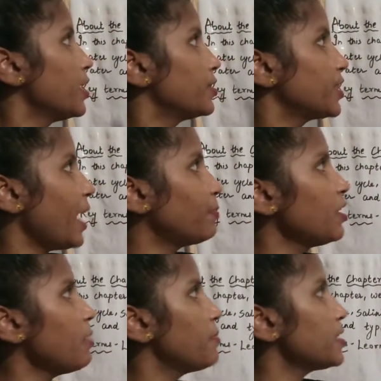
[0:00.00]
chapter
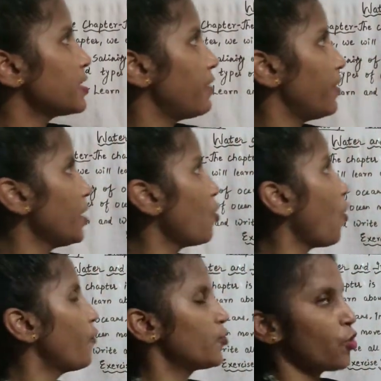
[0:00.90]
number 7
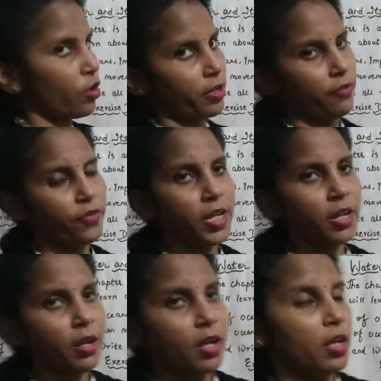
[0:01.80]
of geography,